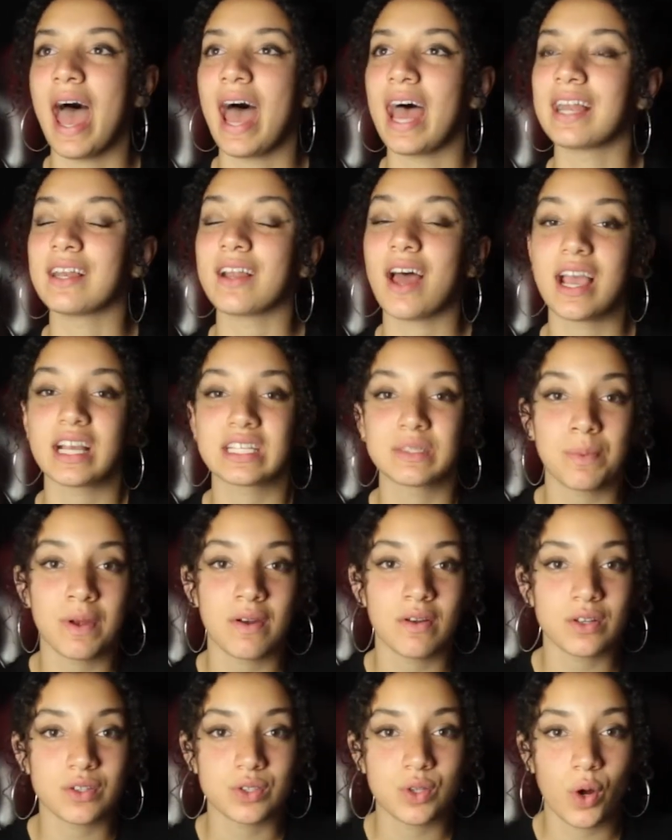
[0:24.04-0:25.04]
and I
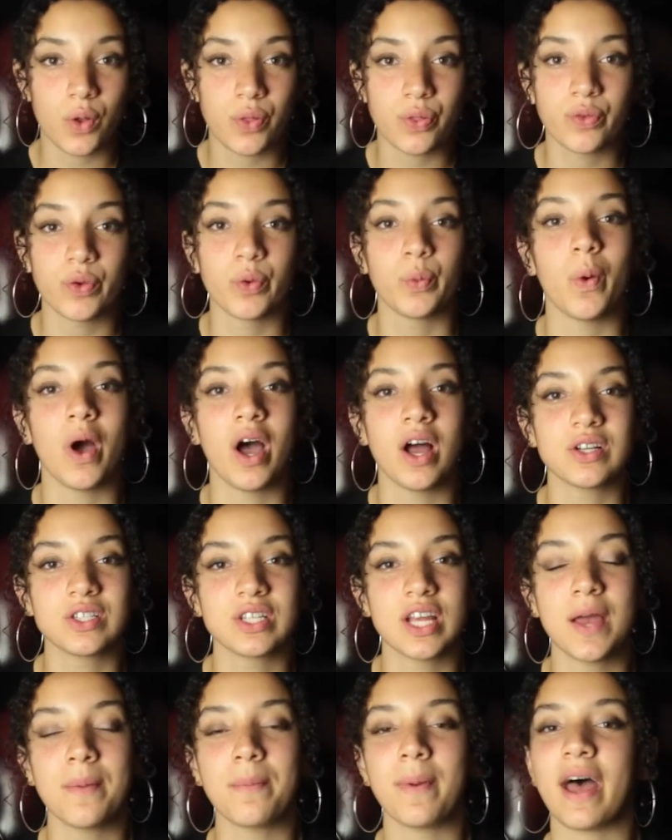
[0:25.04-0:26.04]
experienced God through
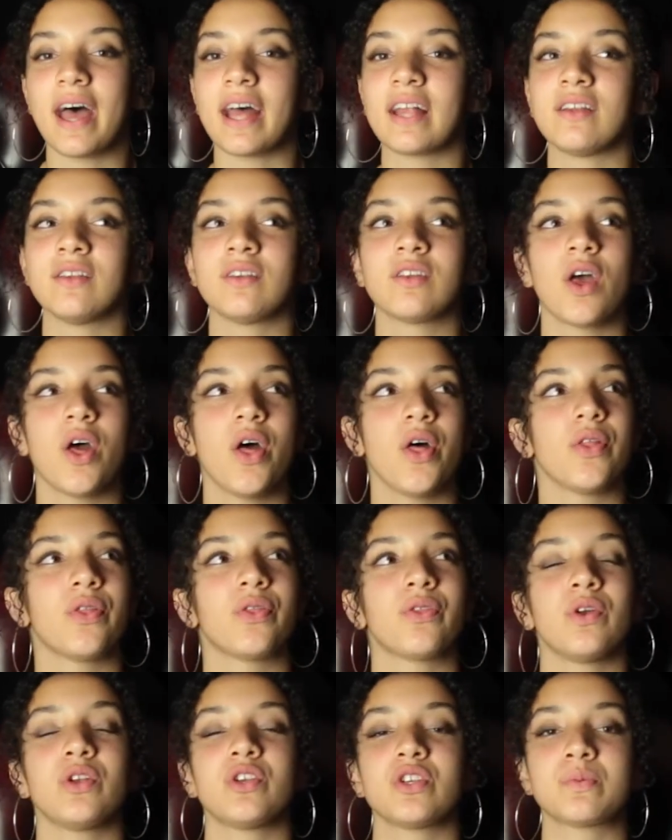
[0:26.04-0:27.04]
worship and
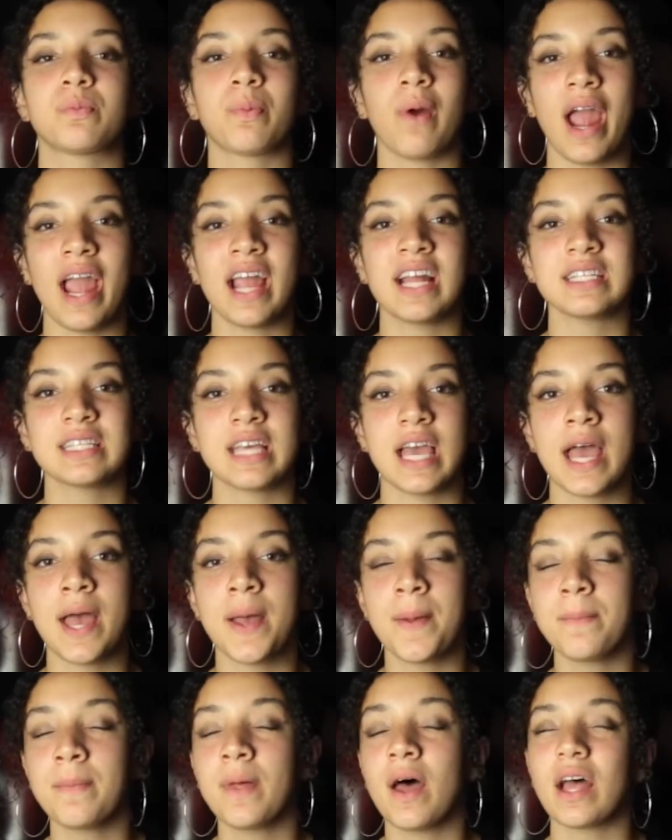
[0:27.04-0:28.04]
through just praying to
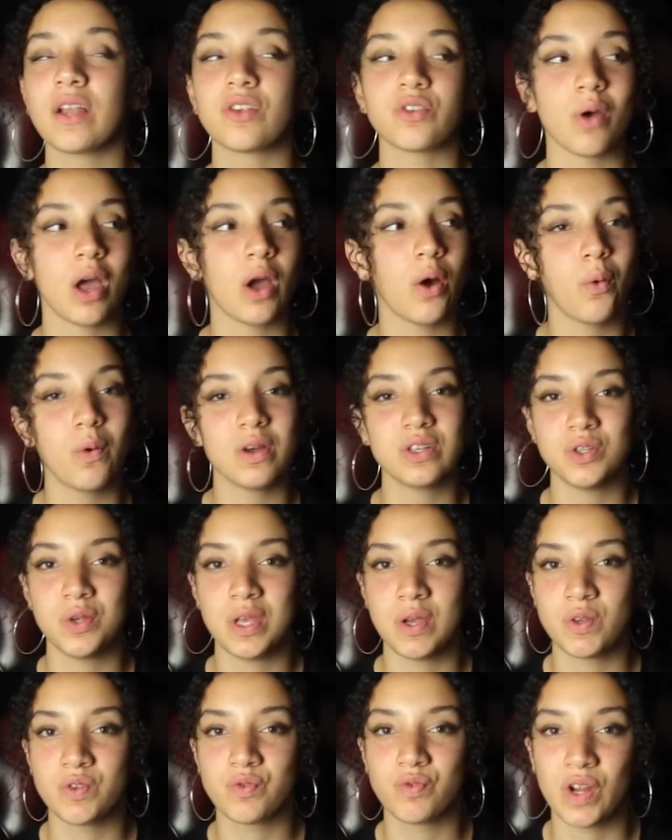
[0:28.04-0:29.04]
Him. And so I always knew
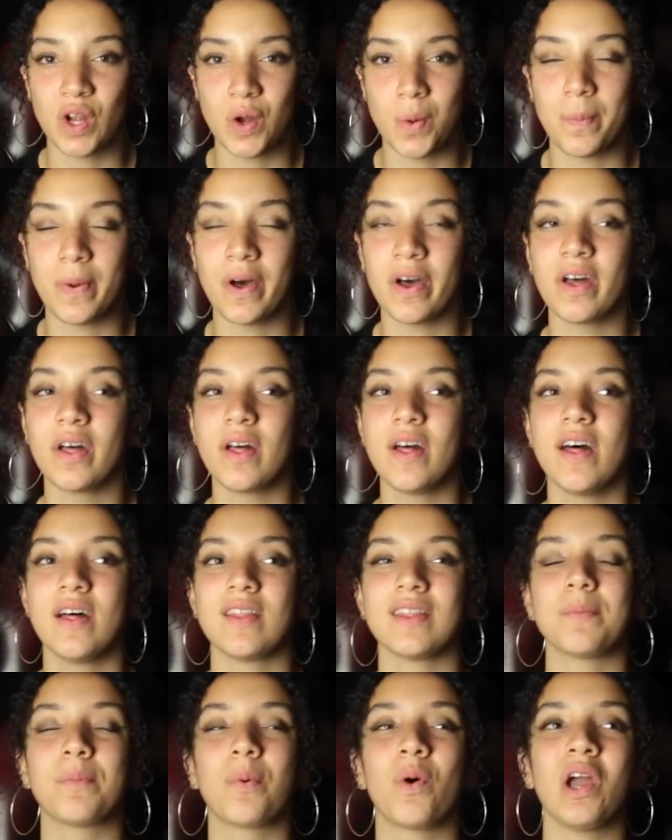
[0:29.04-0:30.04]
He was real, but
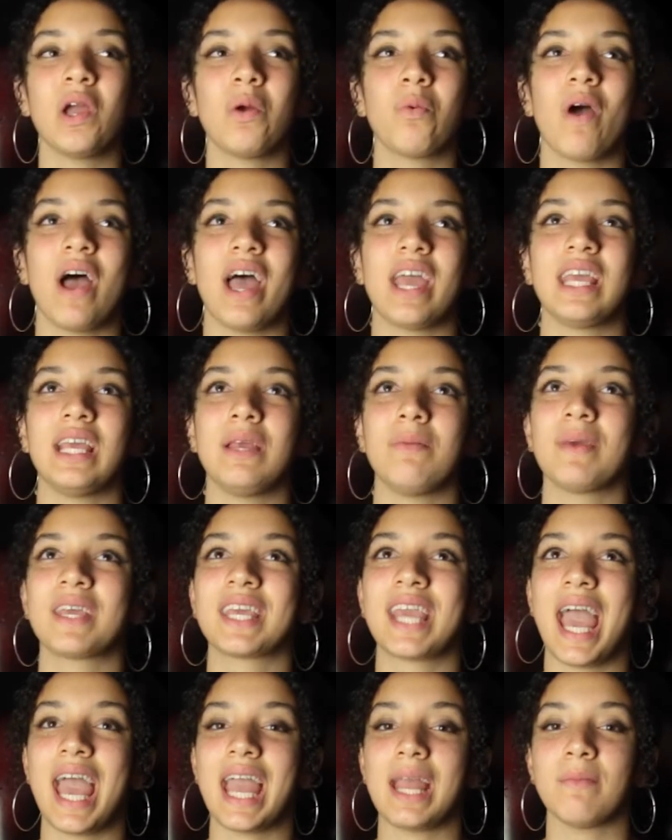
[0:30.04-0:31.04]
the point where He
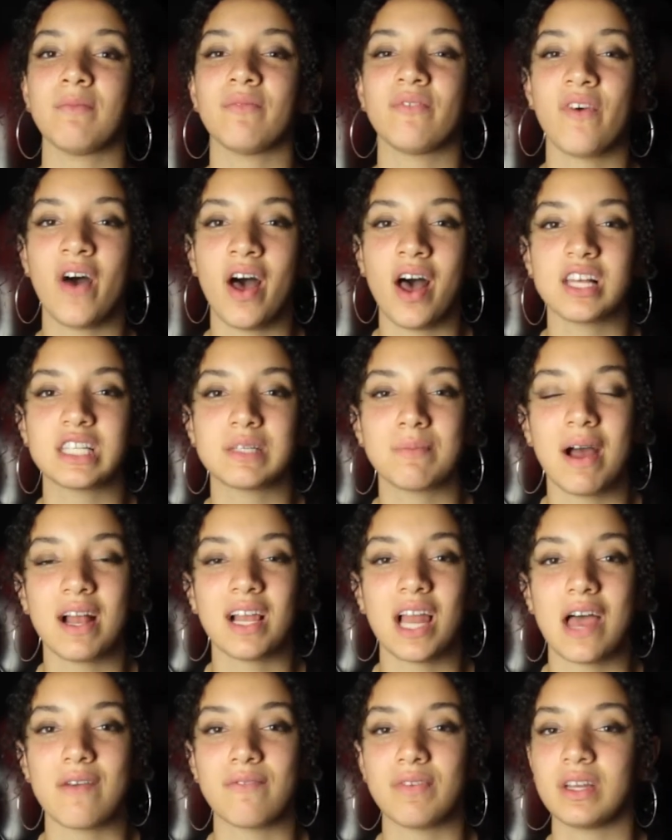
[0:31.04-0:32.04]
became first in my
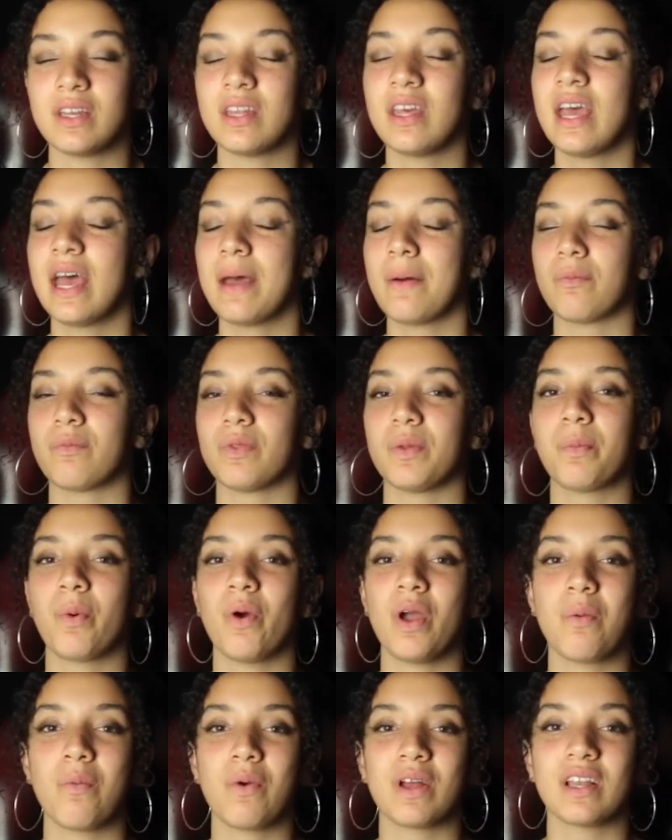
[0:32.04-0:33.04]
life and the
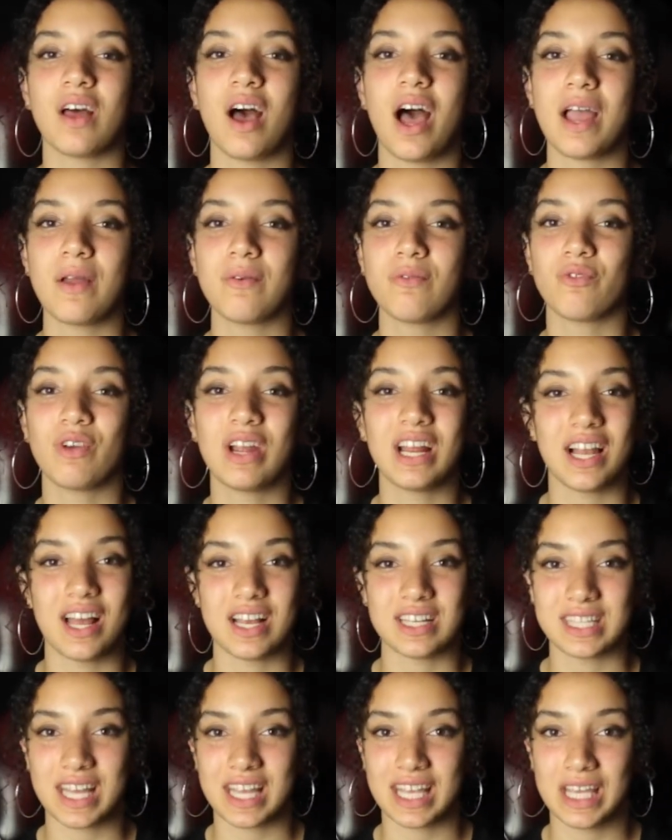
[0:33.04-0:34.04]
point when I
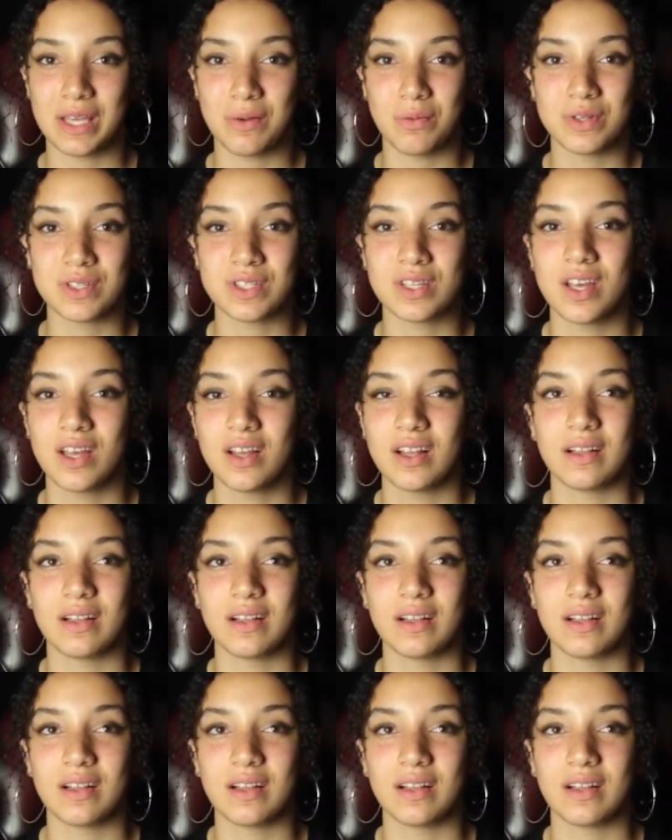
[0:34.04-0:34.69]
realized that He was